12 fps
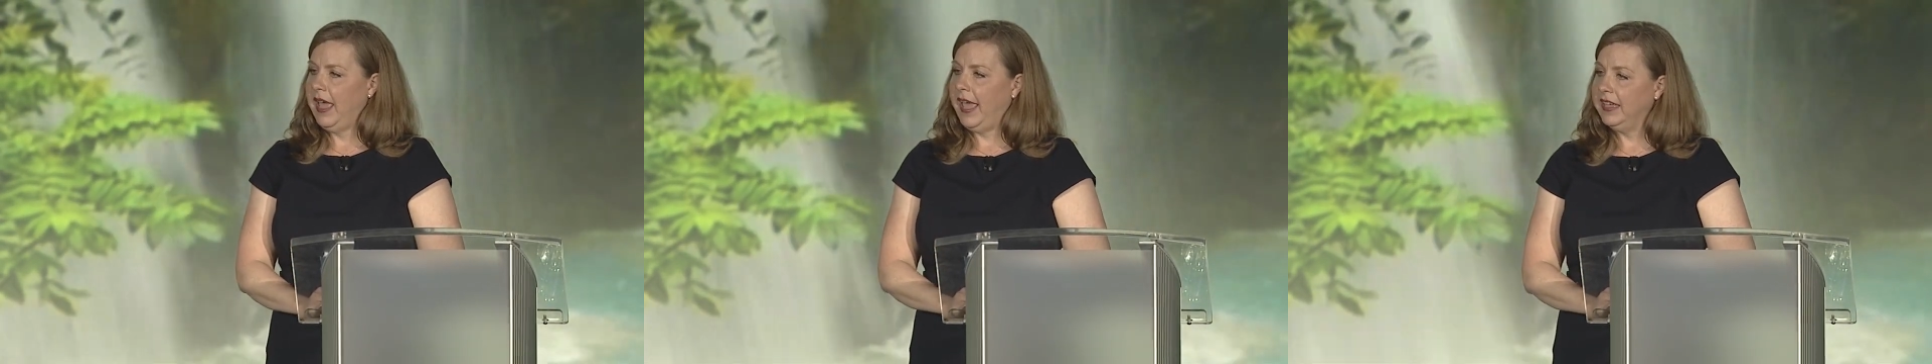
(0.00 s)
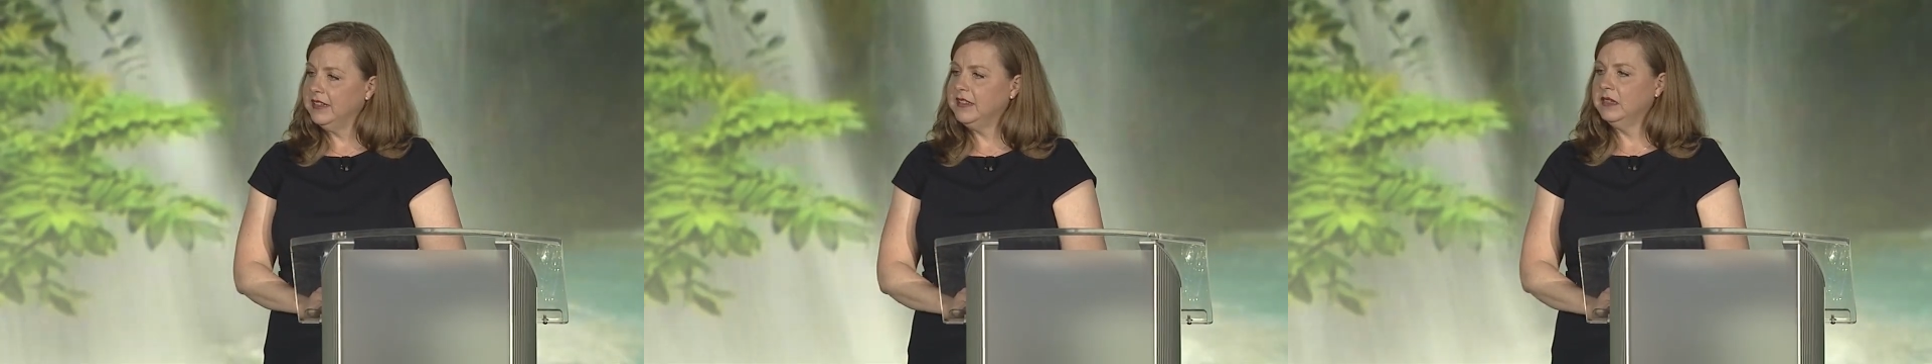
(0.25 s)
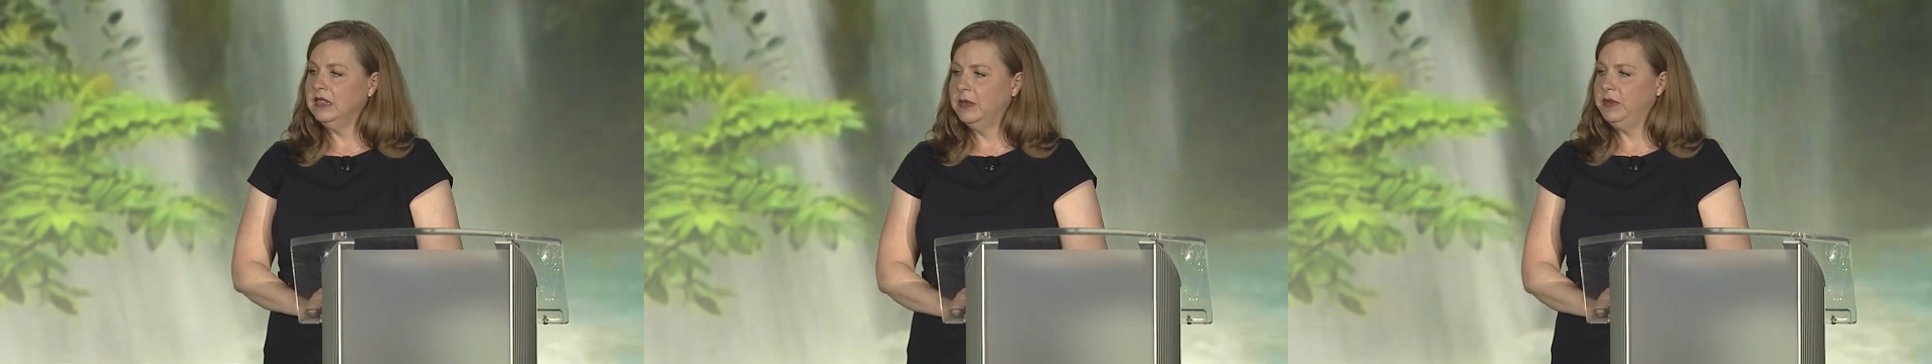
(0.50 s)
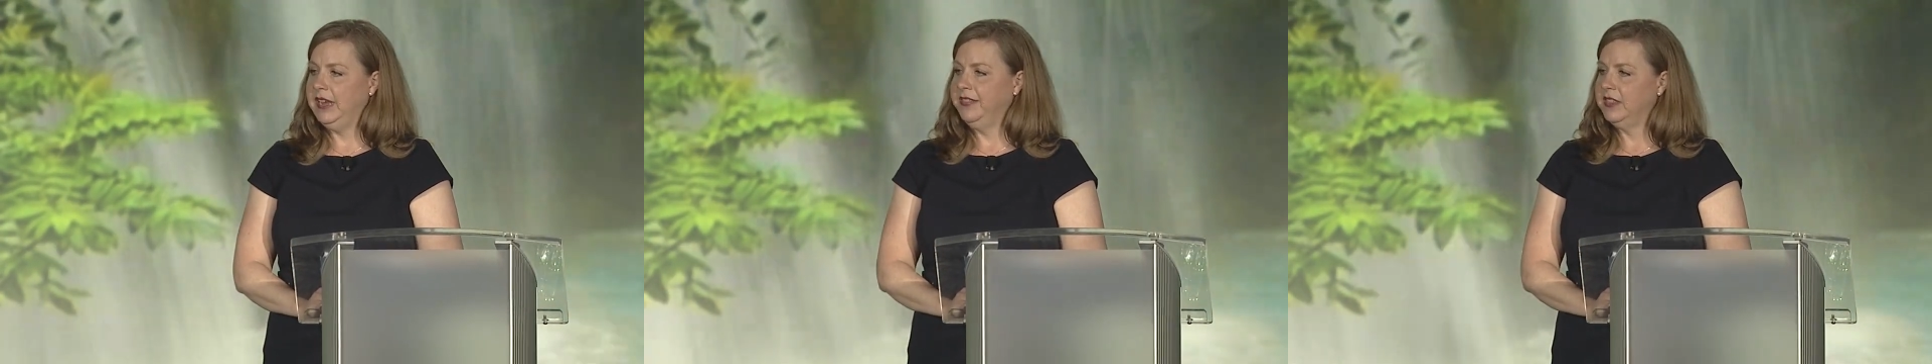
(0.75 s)
and
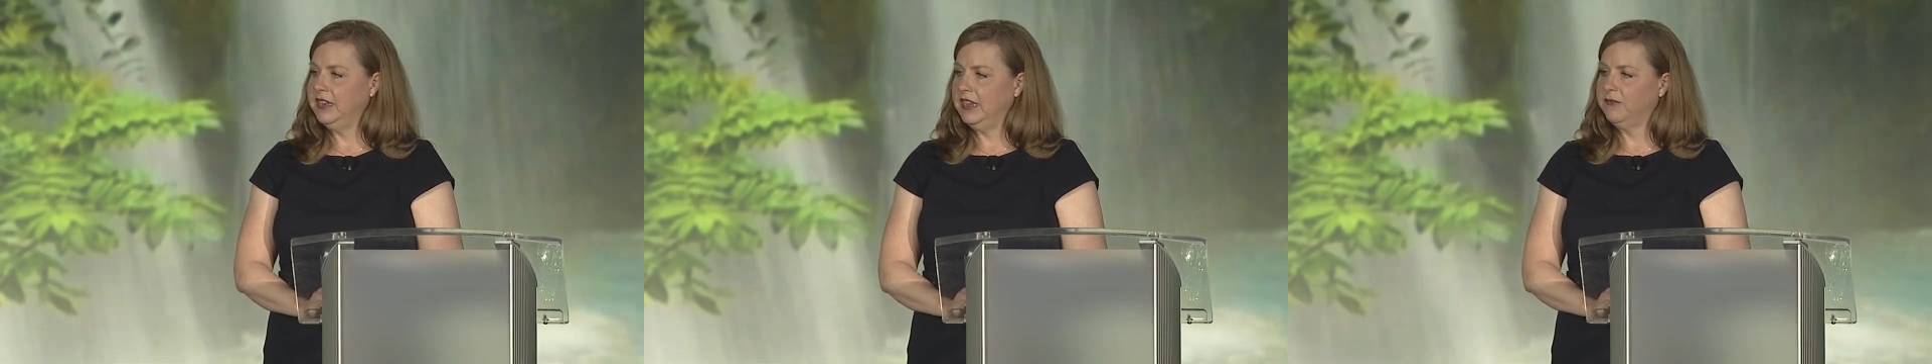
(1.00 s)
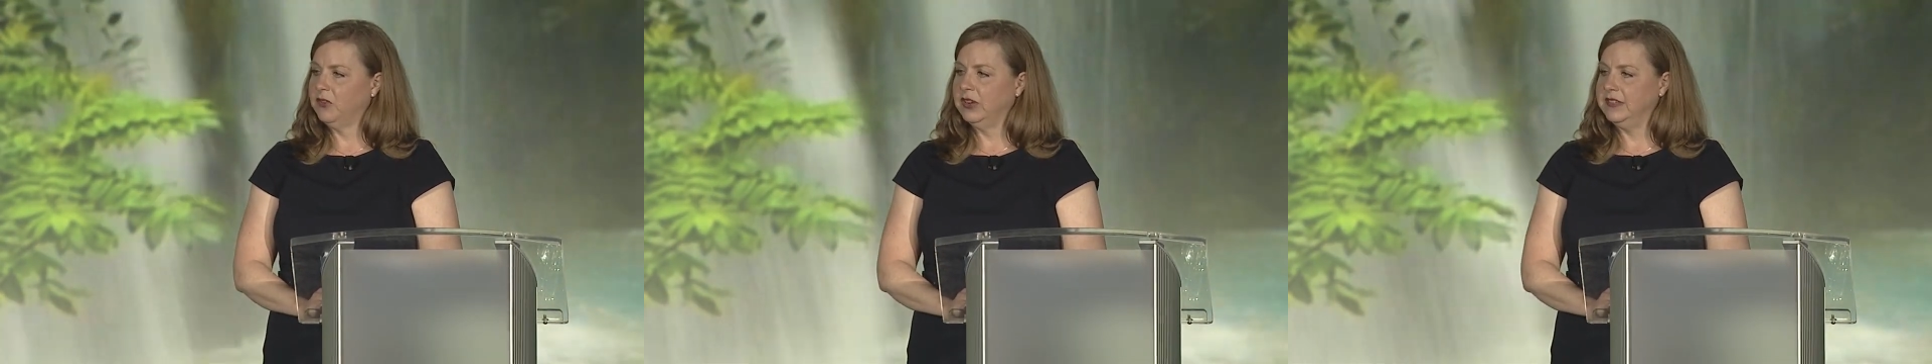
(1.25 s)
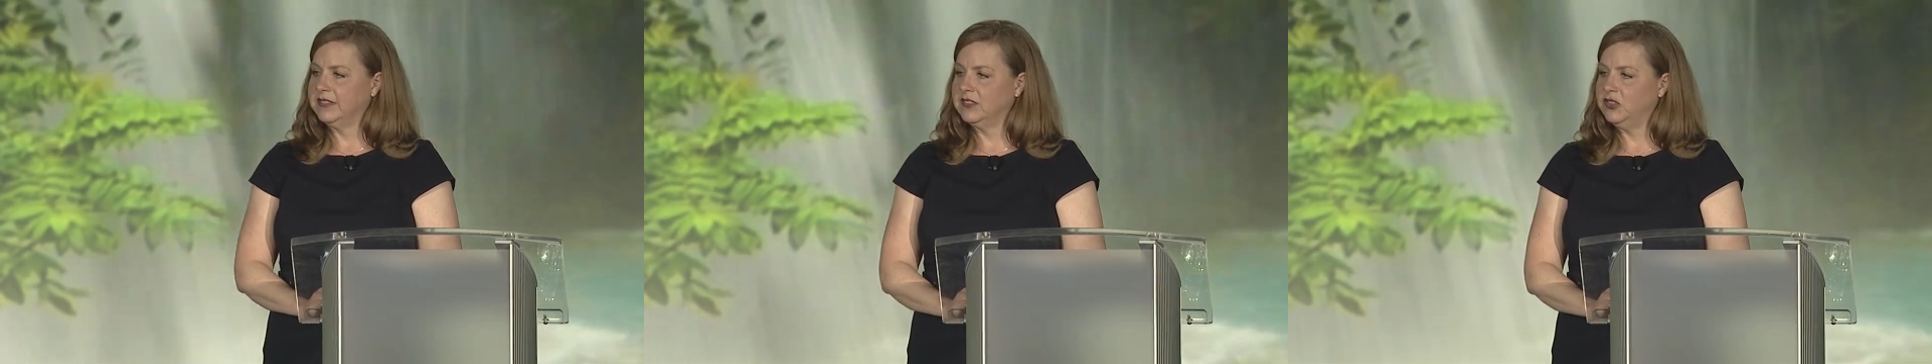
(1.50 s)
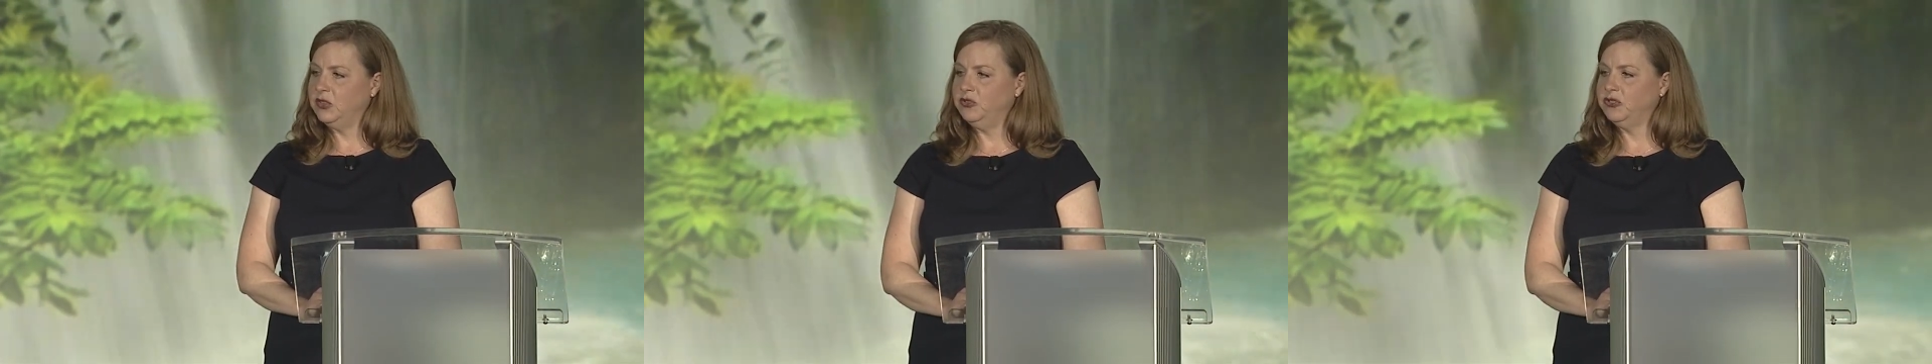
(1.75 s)
eliminate the need for
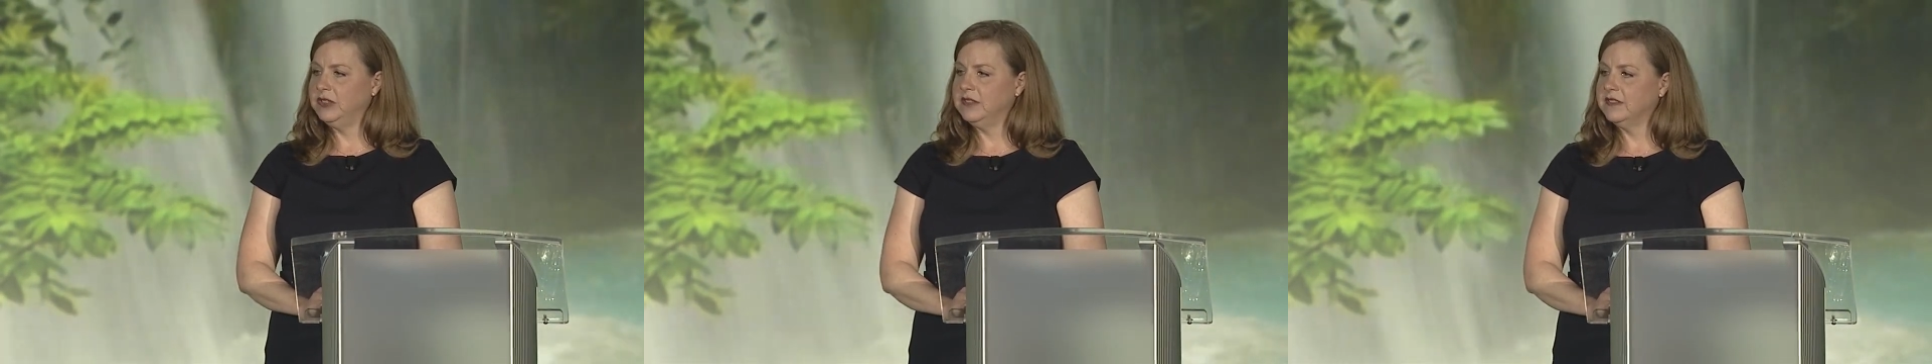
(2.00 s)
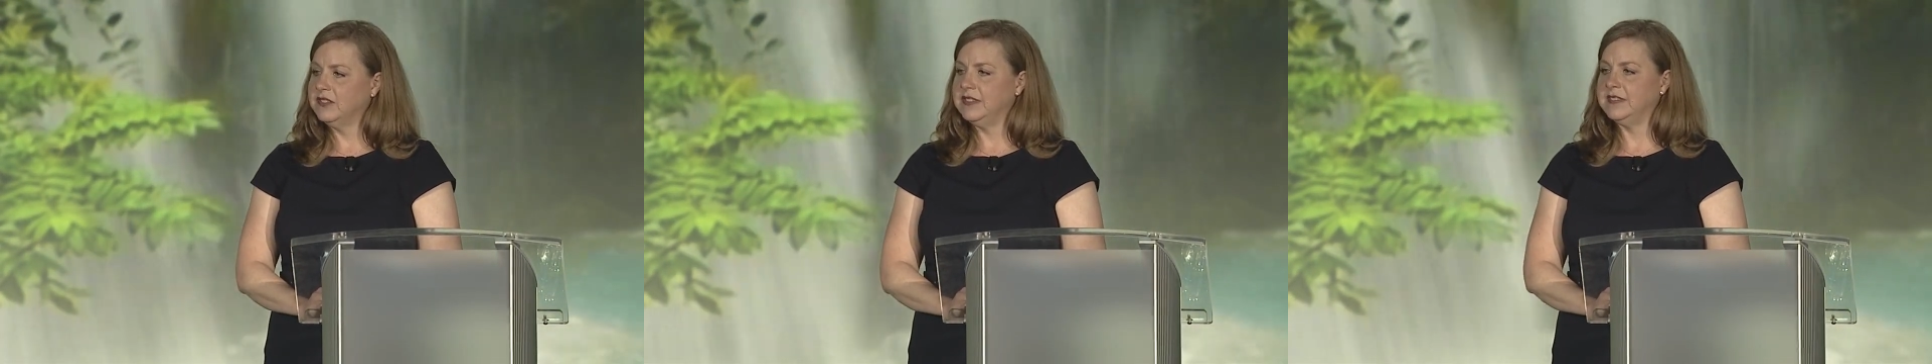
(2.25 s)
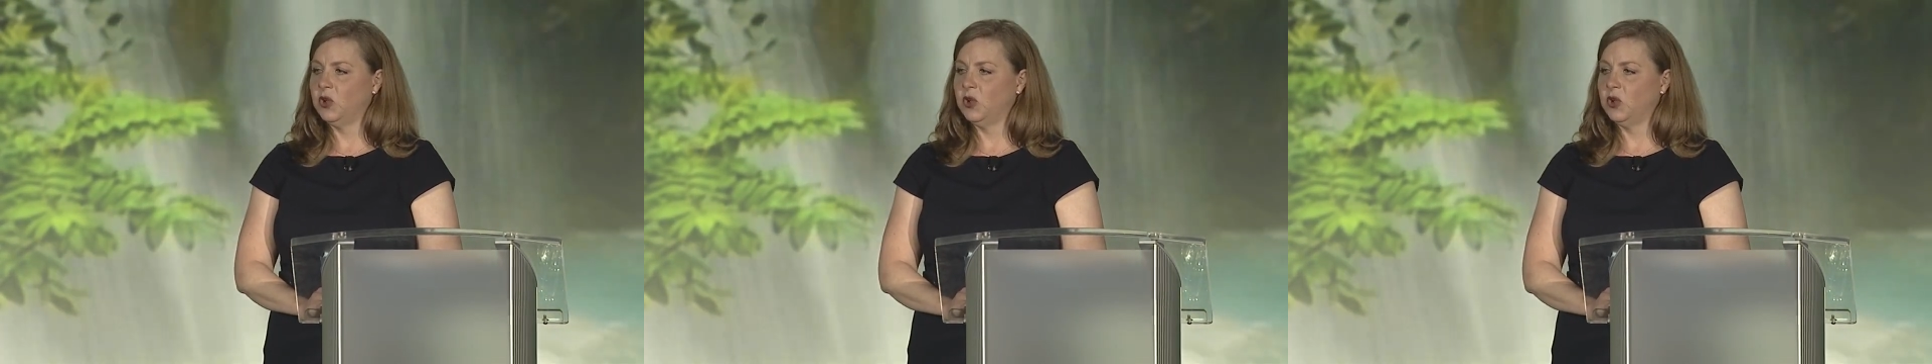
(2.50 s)
institutions to